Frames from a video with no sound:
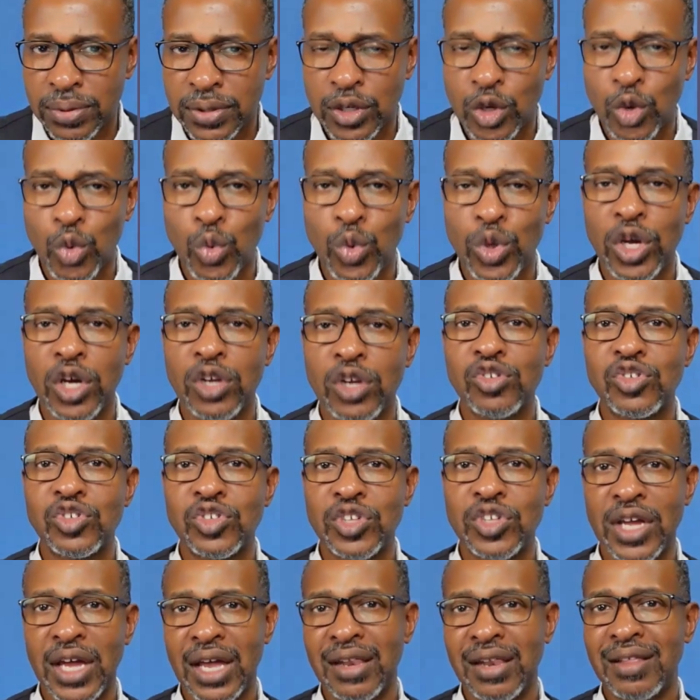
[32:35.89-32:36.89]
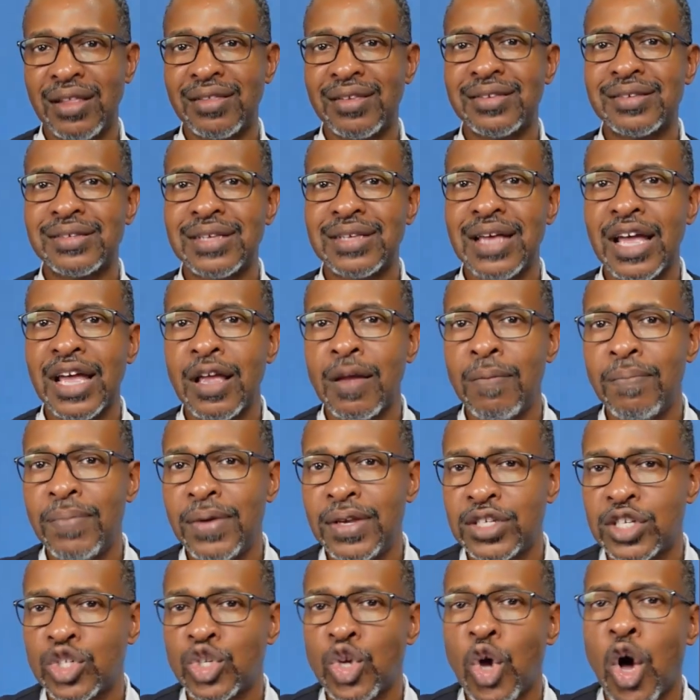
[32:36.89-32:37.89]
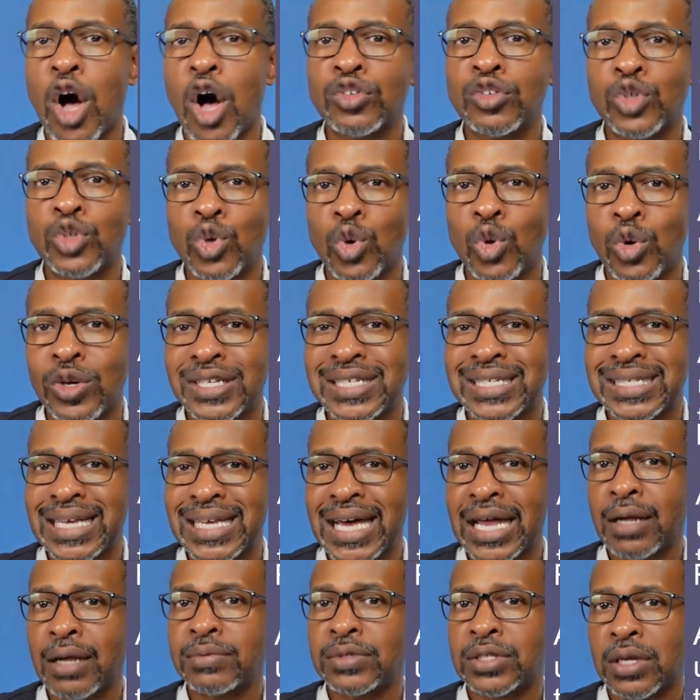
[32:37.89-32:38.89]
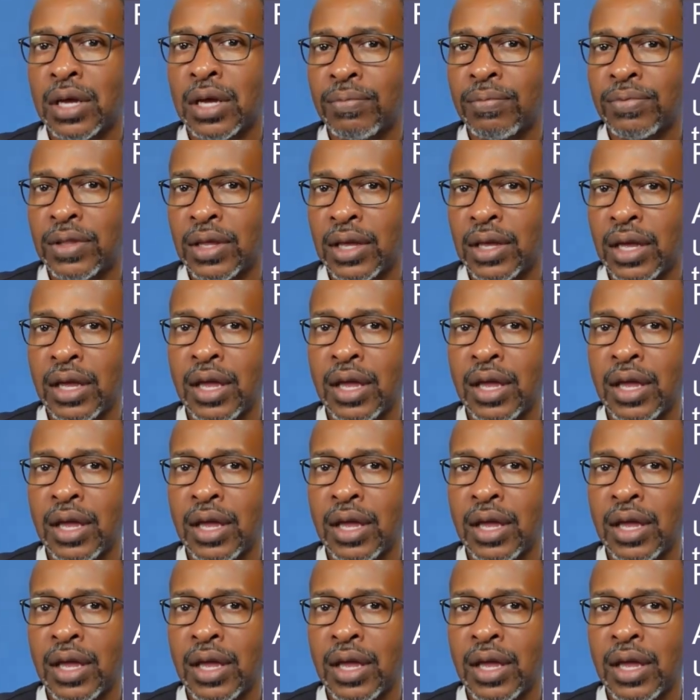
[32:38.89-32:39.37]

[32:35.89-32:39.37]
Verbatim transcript: We understand that the second beast is also going to set up something